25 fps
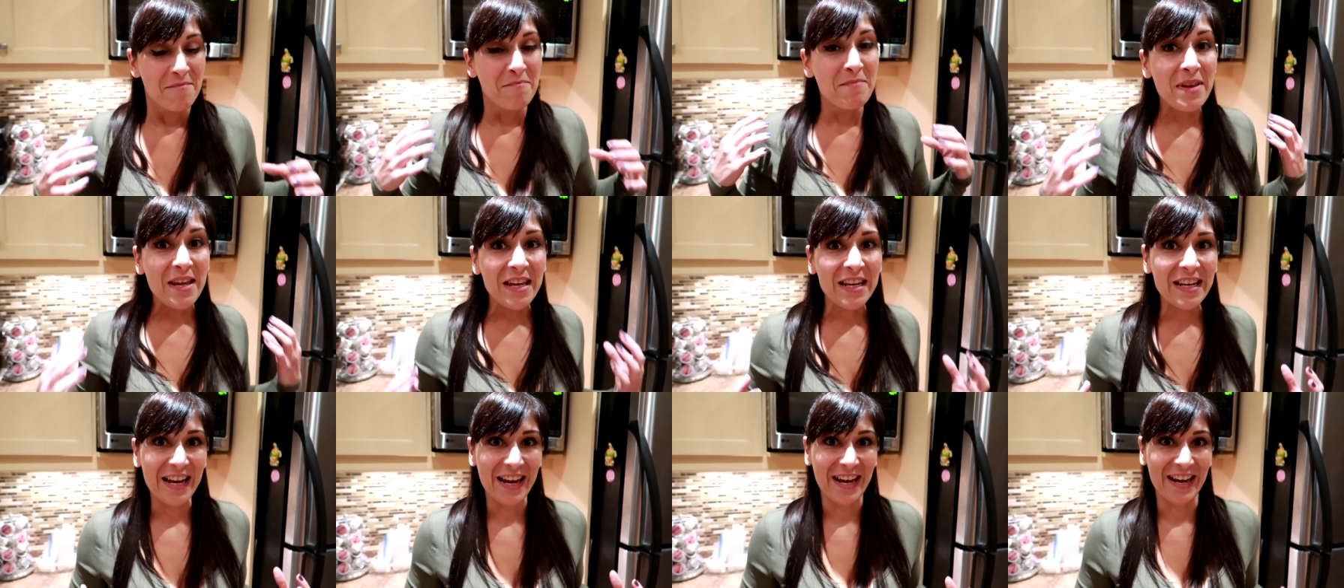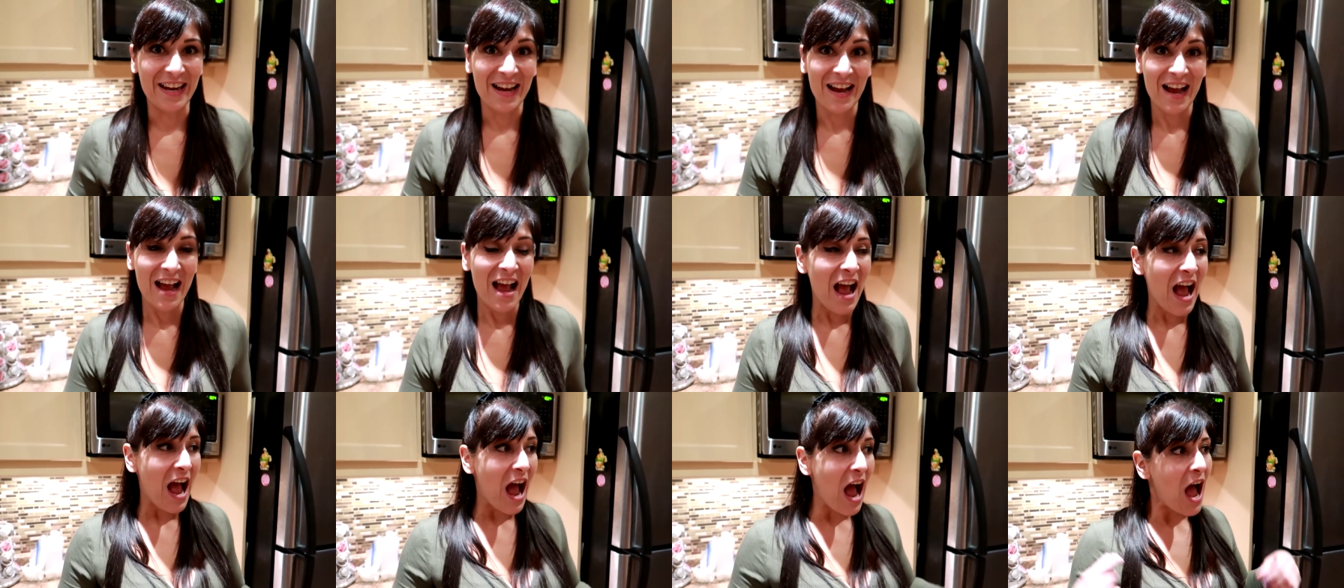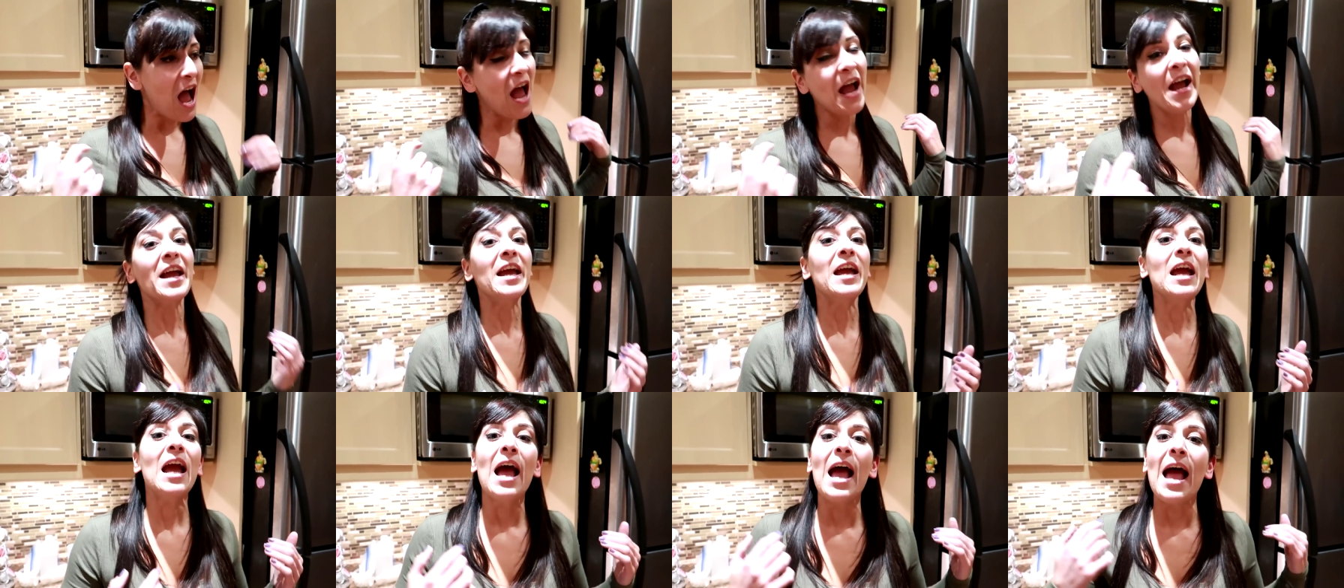Meaning,
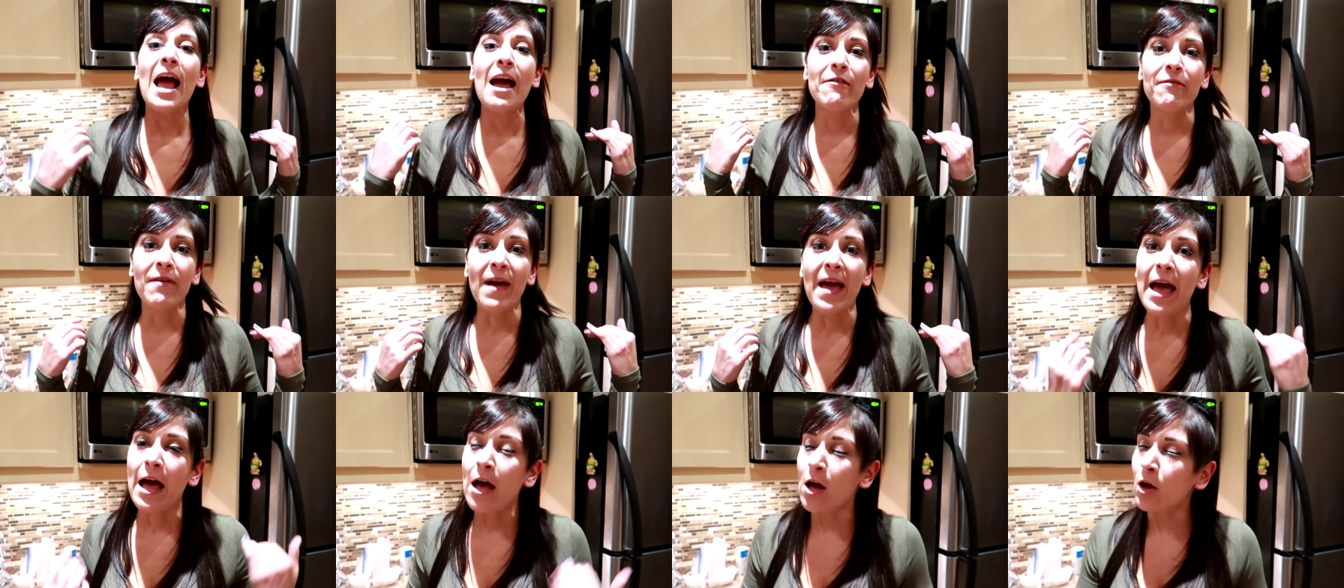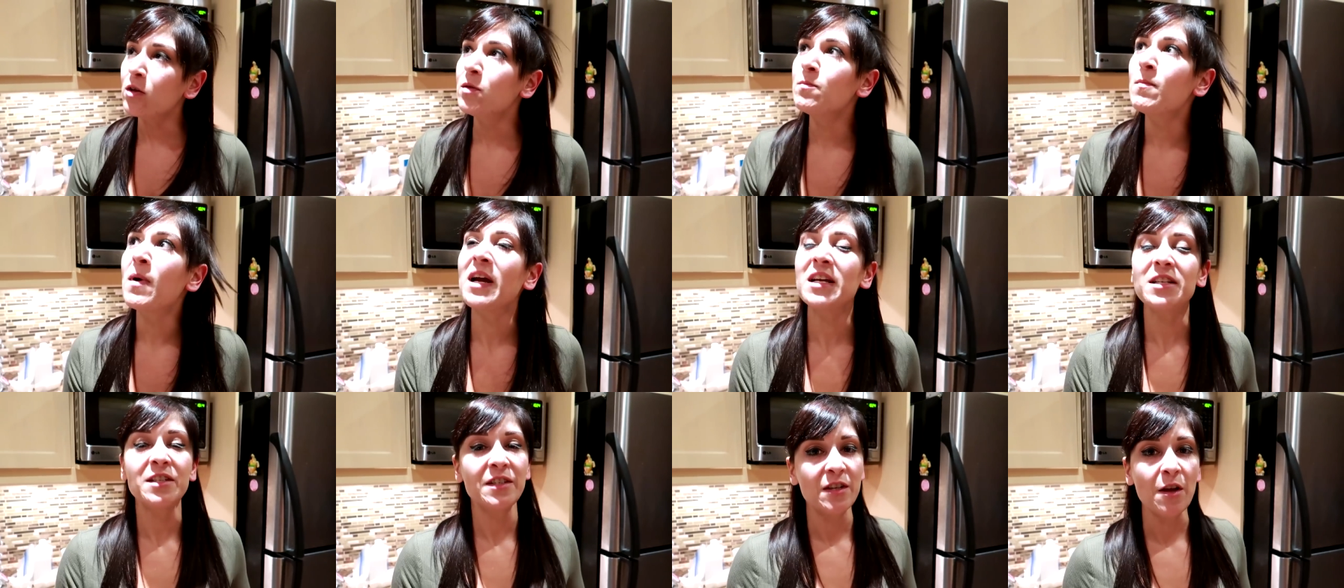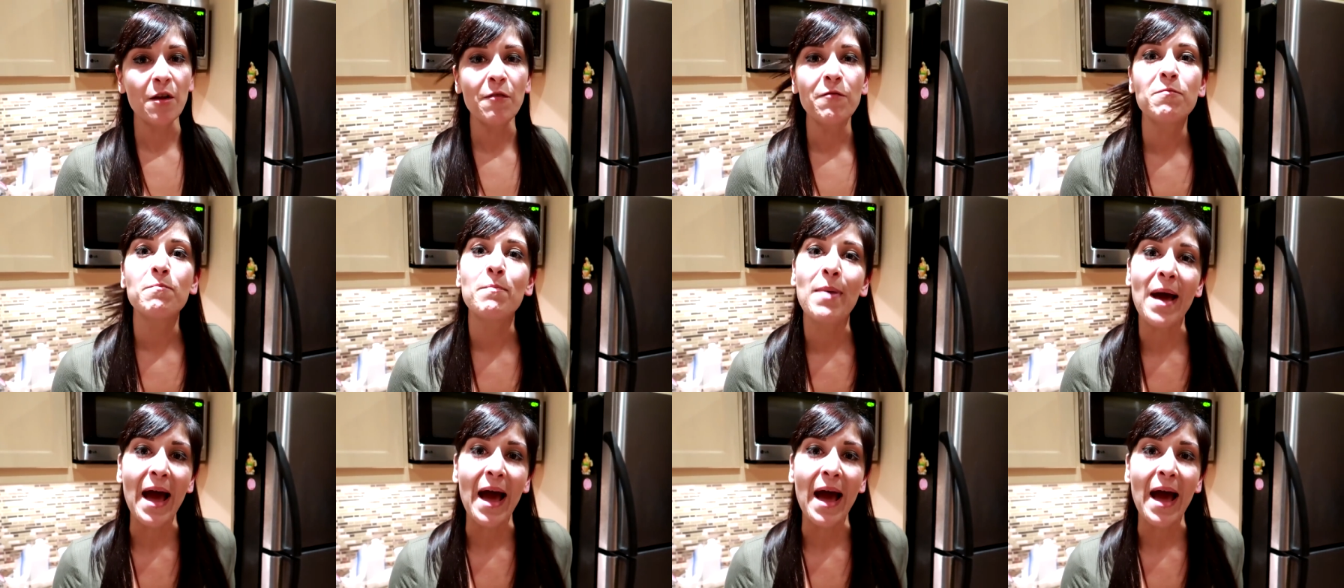I have held myself